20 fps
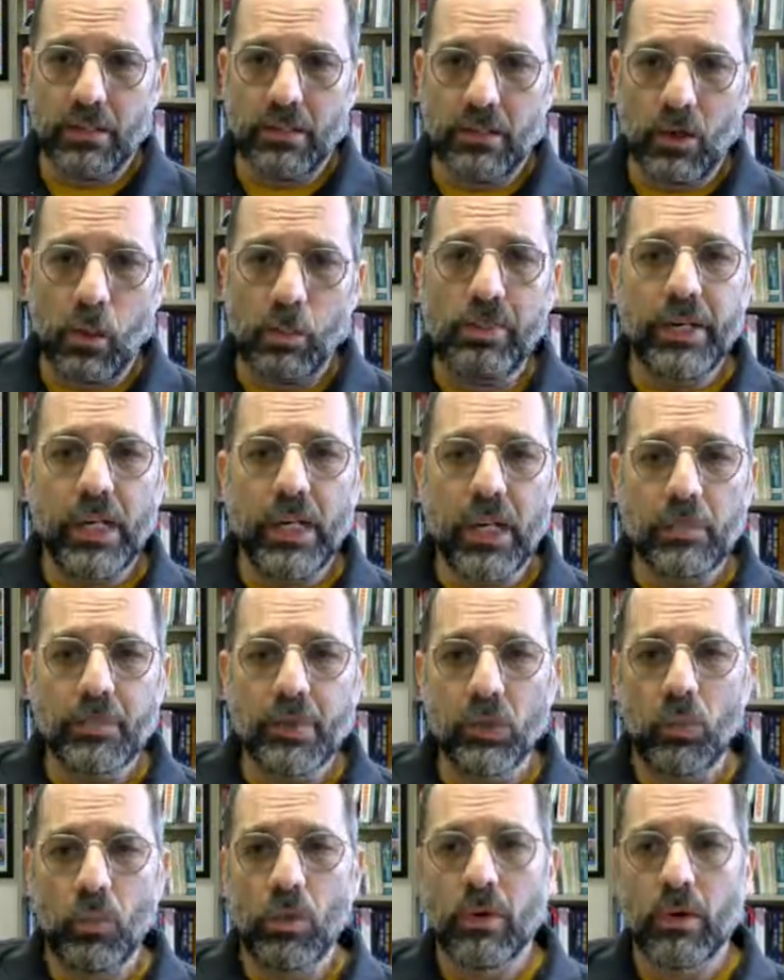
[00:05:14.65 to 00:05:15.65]
opening up
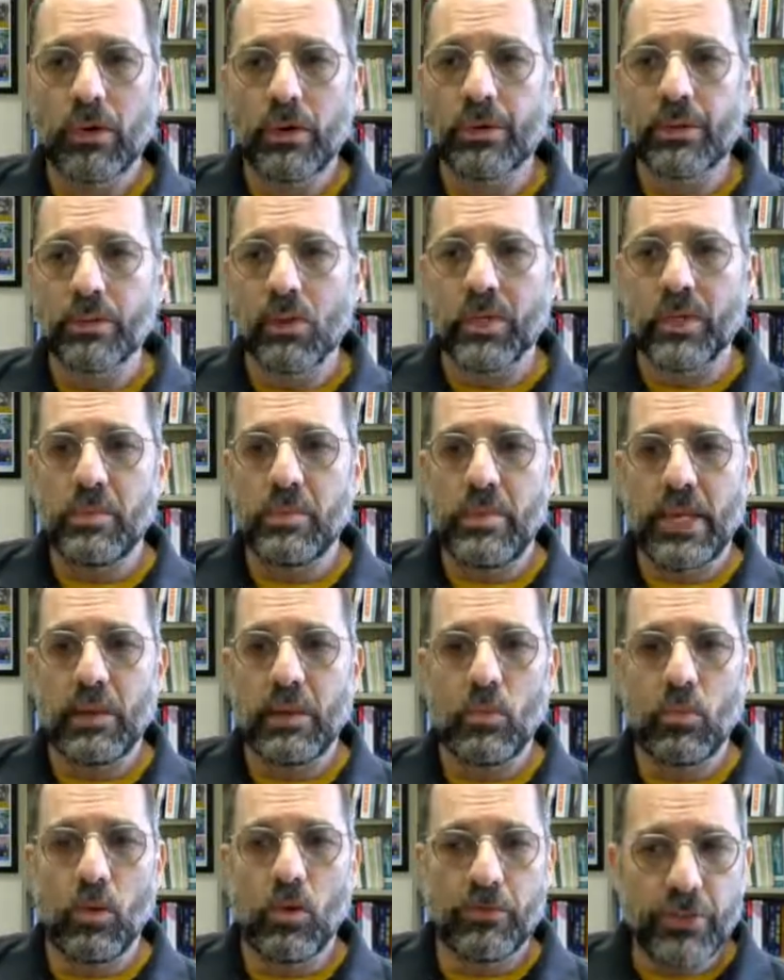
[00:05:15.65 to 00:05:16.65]
your work is going to make
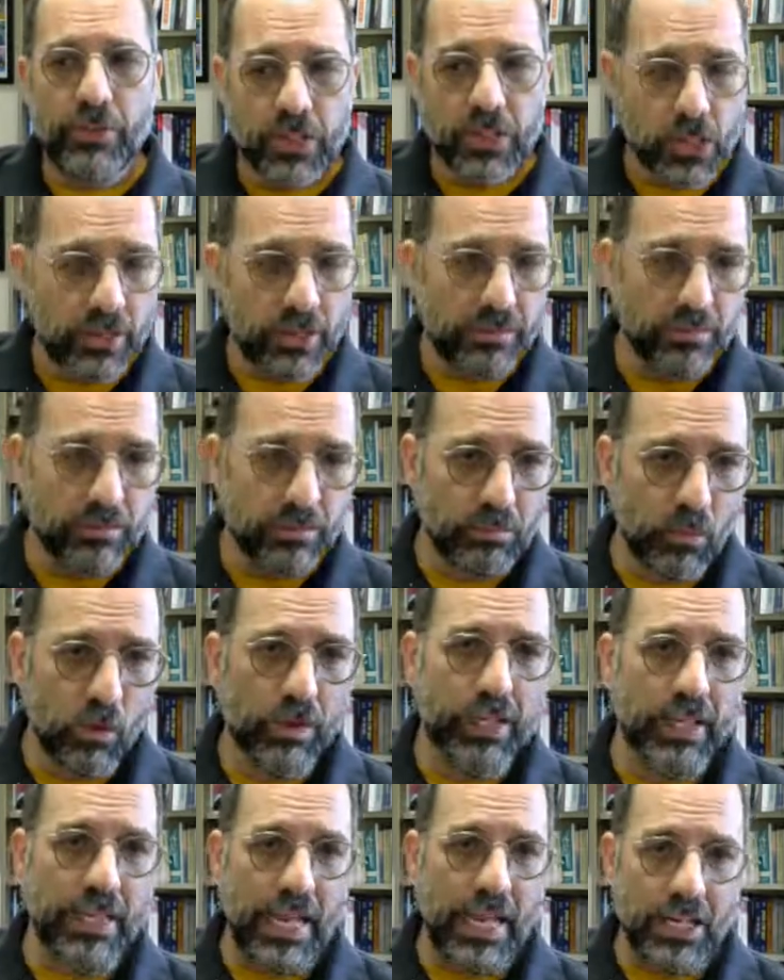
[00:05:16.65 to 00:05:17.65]
it more efficient, more
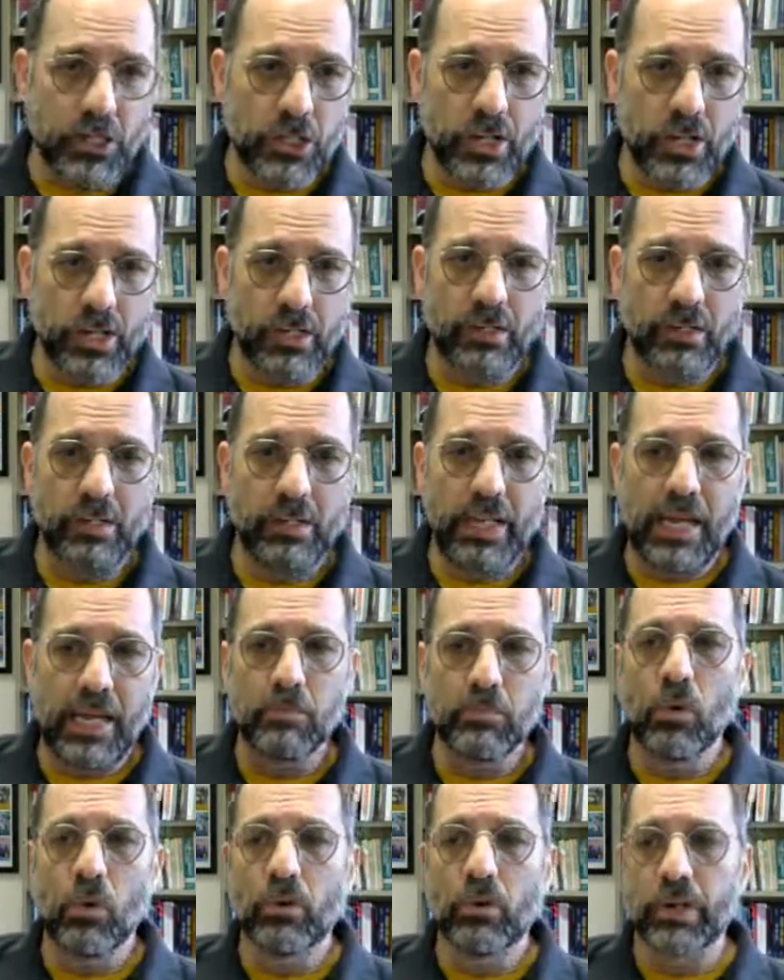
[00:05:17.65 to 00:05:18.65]
engaging, and
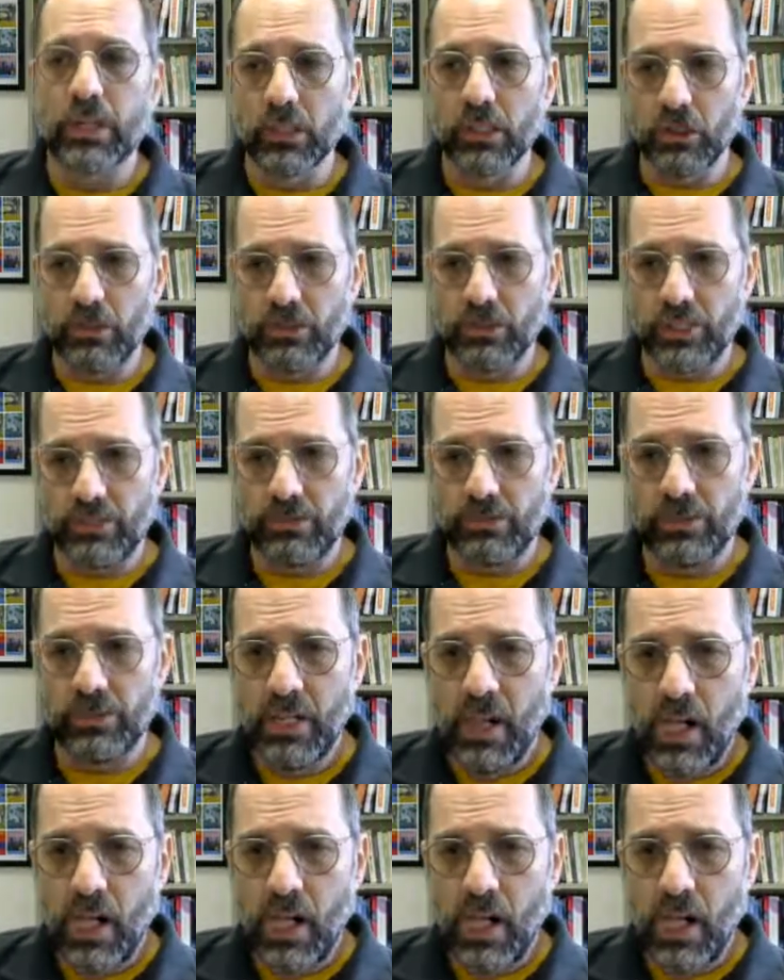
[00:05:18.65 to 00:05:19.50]
more inclusive.